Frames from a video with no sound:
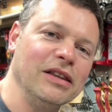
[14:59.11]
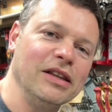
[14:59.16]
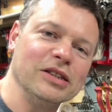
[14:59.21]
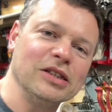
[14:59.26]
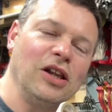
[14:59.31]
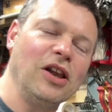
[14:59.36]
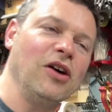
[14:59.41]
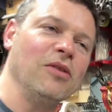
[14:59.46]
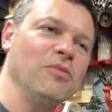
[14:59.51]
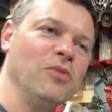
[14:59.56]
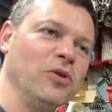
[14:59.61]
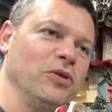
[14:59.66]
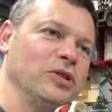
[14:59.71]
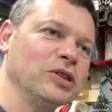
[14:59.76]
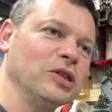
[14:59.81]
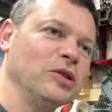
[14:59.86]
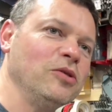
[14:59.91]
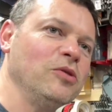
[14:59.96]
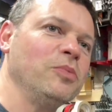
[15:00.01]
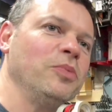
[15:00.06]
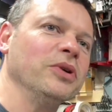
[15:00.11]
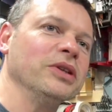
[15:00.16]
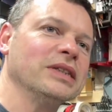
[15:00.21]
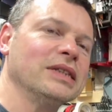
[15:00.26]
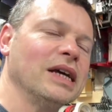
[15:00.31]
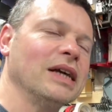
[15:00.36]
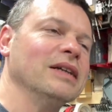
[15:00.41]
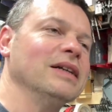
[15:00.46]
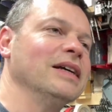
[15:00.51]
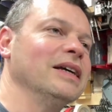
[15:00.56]
a lot more to it,
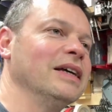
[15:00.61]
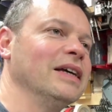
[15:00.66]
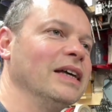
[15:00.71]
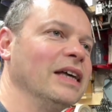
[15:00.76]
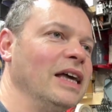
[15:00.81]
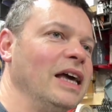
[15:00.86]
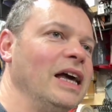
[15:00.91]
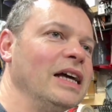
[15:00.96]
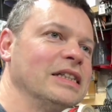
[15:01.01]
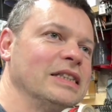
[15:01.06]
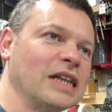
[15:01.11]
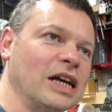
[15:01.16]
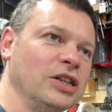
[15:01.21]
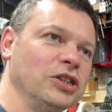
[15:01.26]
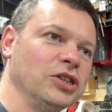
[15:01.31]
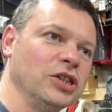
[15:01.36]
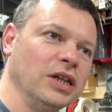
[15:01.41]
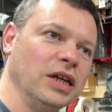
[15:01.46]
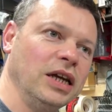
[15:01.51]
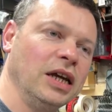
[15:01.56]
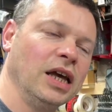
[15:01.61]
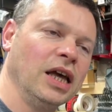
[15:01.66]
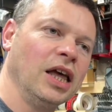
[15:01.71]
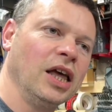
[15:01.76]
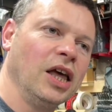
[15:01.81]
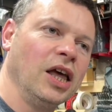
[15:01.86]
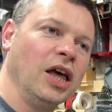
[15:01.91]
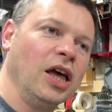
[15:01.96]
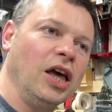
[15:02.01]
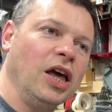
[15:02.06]
but essentially
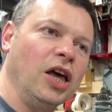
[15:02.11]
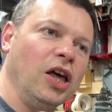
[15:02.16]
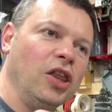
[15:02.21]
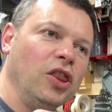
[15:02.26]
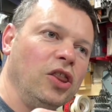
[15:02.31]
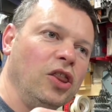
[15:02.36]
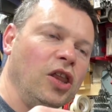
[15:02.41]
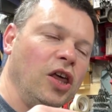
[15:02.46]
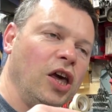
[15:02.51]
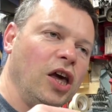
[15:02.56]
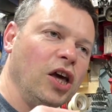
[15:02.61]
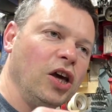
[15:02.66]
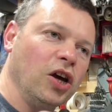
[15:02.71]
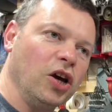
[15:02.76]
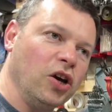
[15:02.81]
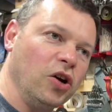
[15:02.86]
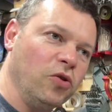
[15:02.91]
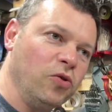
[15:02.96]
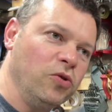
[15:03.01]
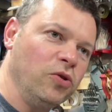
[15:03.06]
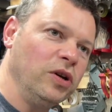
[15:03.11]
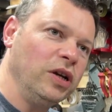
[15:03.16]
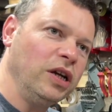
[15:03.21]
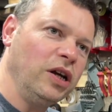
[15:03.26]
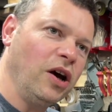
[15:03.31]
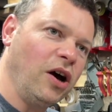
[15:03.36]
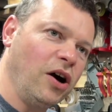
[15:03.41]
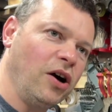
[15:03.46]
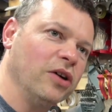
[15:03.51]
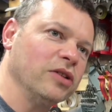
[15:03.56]
it only
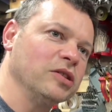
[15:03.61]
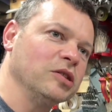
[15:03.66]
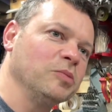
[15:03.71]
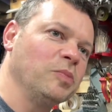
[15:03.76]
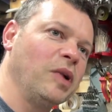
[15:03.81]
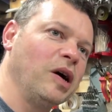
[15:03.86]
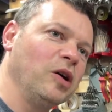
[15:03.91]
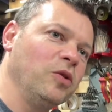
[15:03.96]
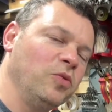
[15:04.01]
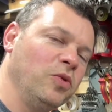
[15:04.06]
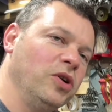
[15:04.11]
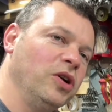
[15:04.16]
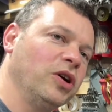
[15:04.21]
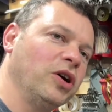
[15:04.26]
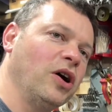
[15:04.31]
hardens by work